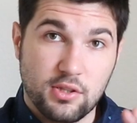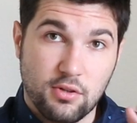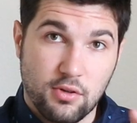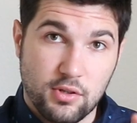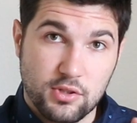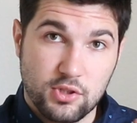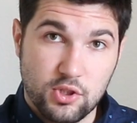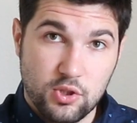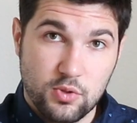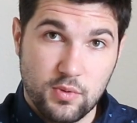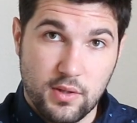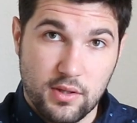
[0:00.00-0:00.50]
there are
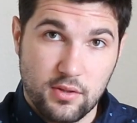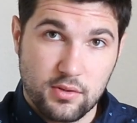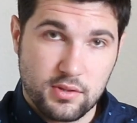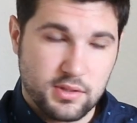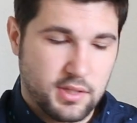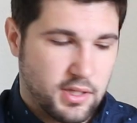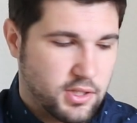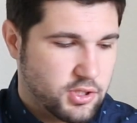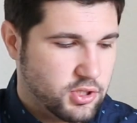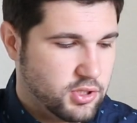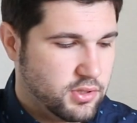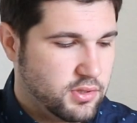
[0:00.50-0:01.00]
2 other
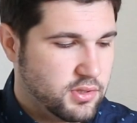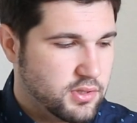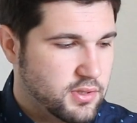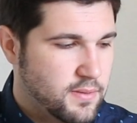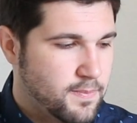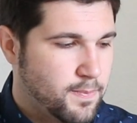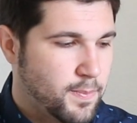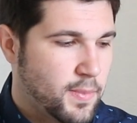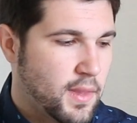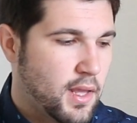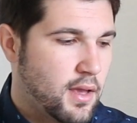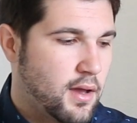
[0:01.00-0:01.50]
sections,
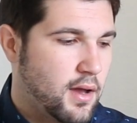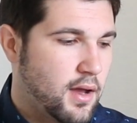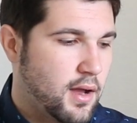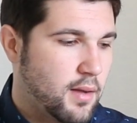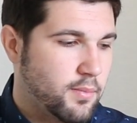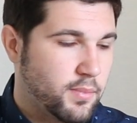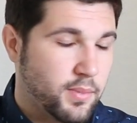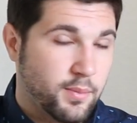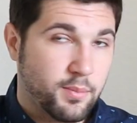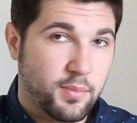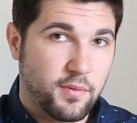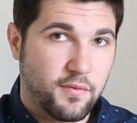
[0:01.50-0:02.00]

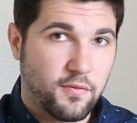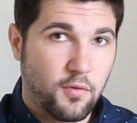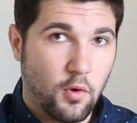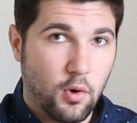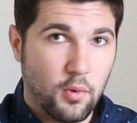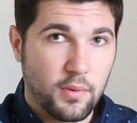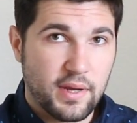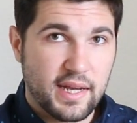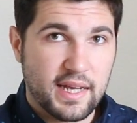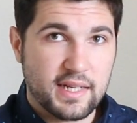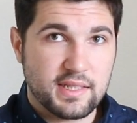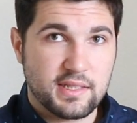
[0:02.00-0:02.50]
but before
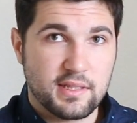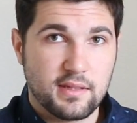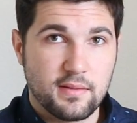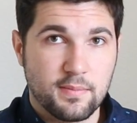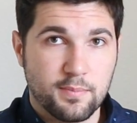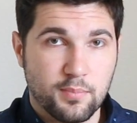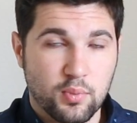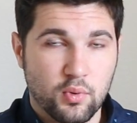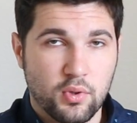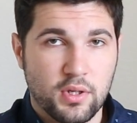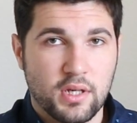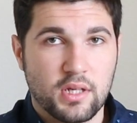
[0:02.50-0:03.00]
we get to the
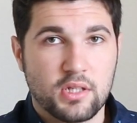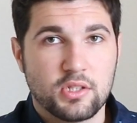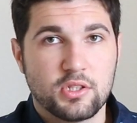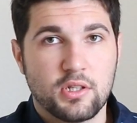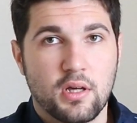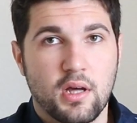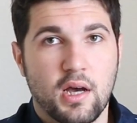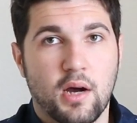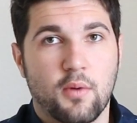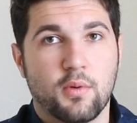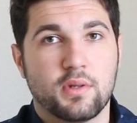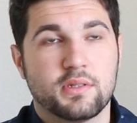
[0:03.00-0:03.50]
bridge,
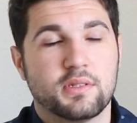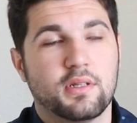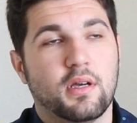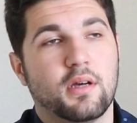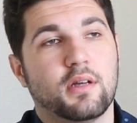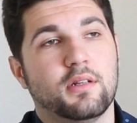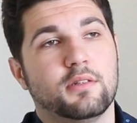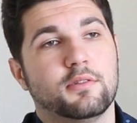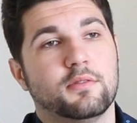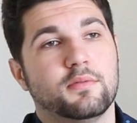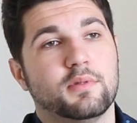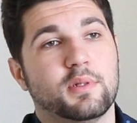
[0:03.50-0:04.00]
I want to talk
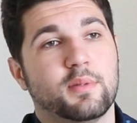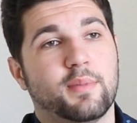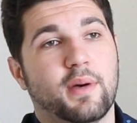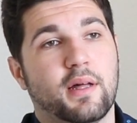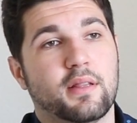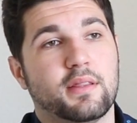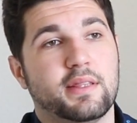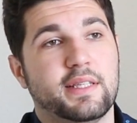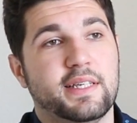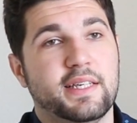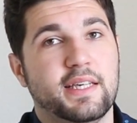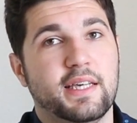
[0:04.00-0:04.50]
a little bit
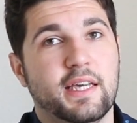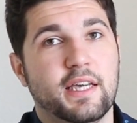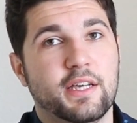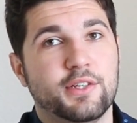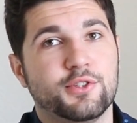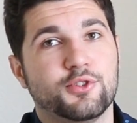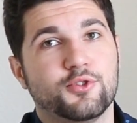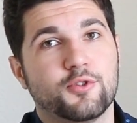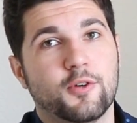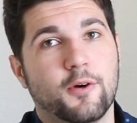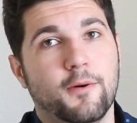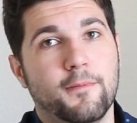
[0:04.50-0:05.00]
about the
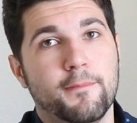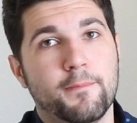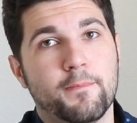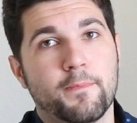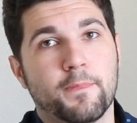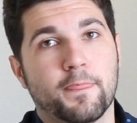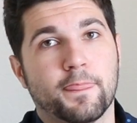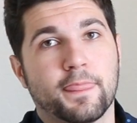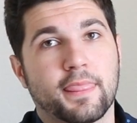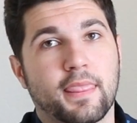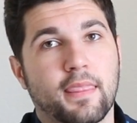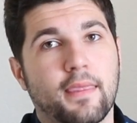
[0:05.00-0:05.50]
intro,
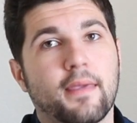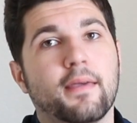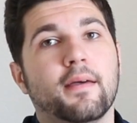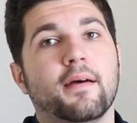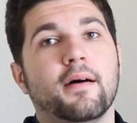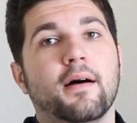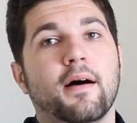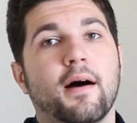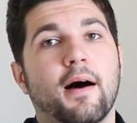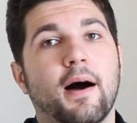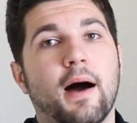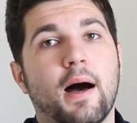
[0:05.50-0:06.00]

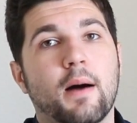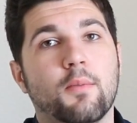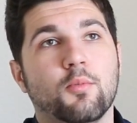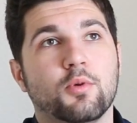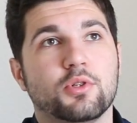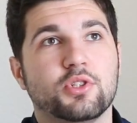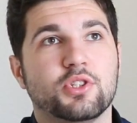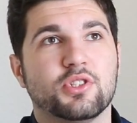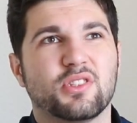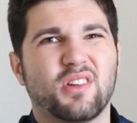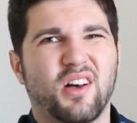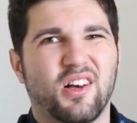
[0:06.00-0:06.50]

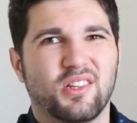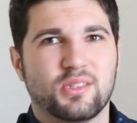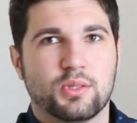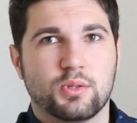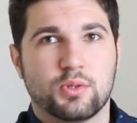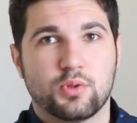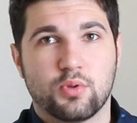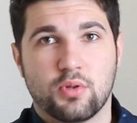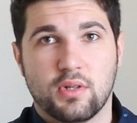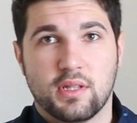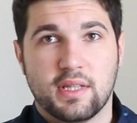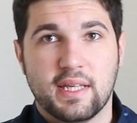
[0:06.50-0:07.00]
which is also
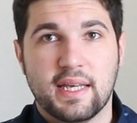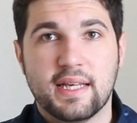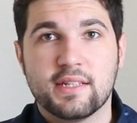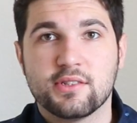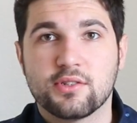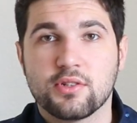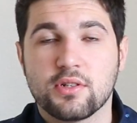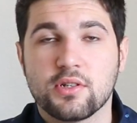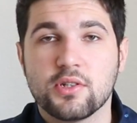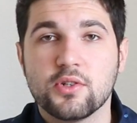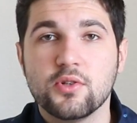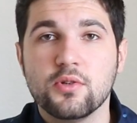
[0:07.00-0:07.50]
sort of the
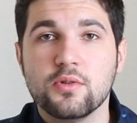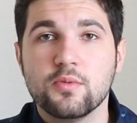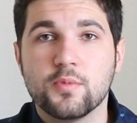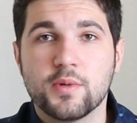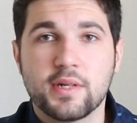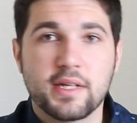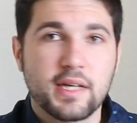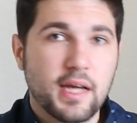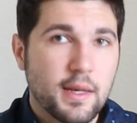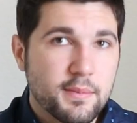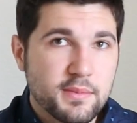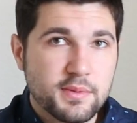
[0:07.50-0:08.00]
interlude when
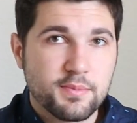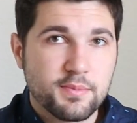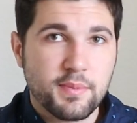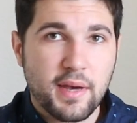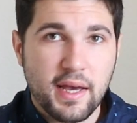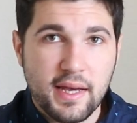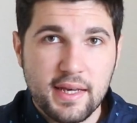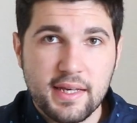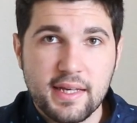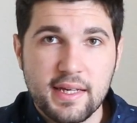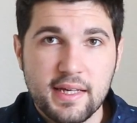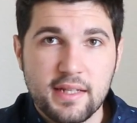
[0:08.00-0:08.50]
it comes
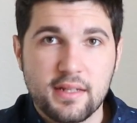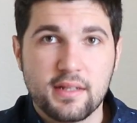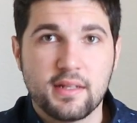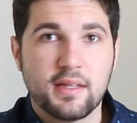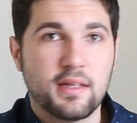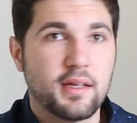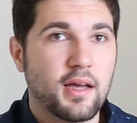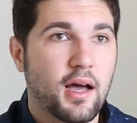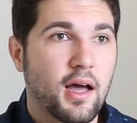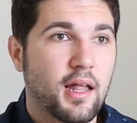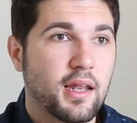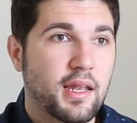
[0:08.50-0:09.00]
back in
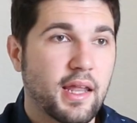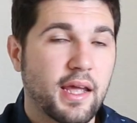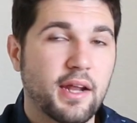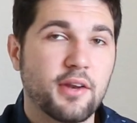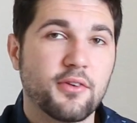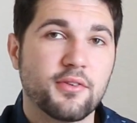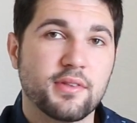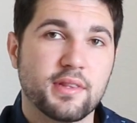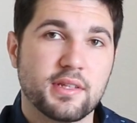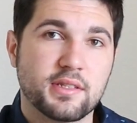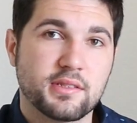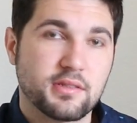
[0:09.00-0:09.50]
later
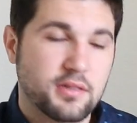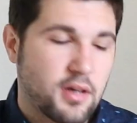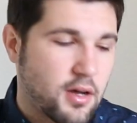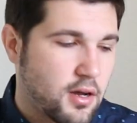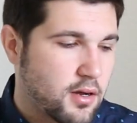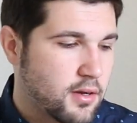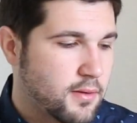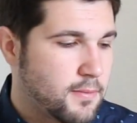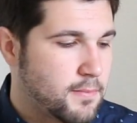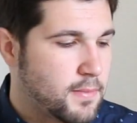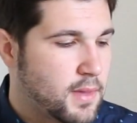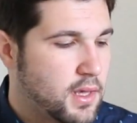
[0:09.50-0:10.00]
in the
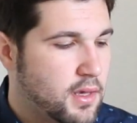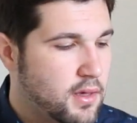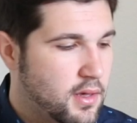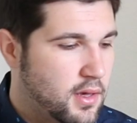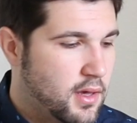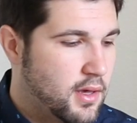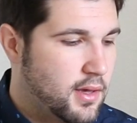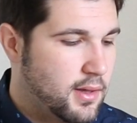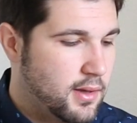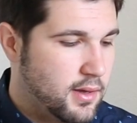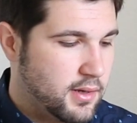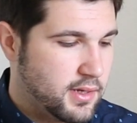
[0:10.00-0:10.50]
song.
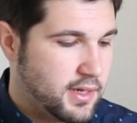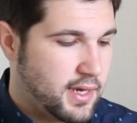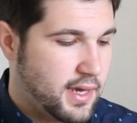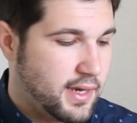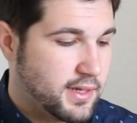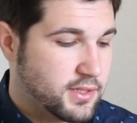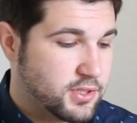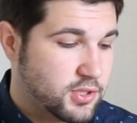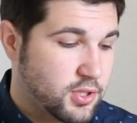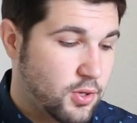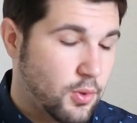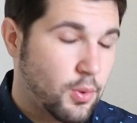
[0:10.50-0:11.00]
Okay,
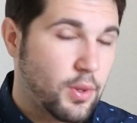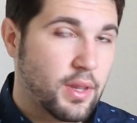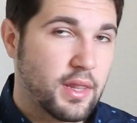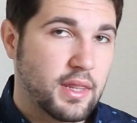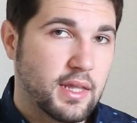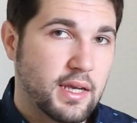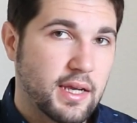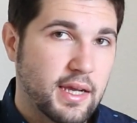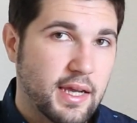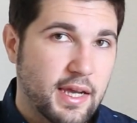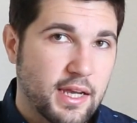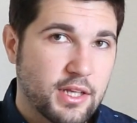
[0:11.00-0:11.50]
so
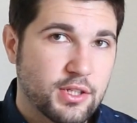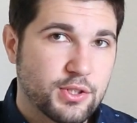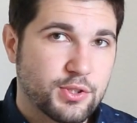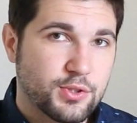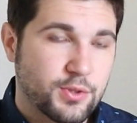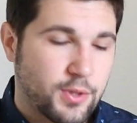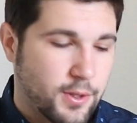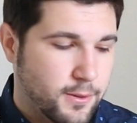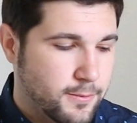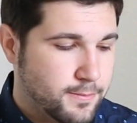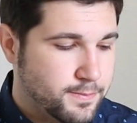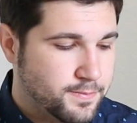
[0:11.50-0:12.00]
the
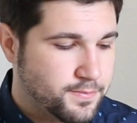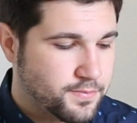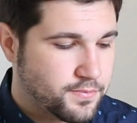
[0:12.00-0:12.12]
intro,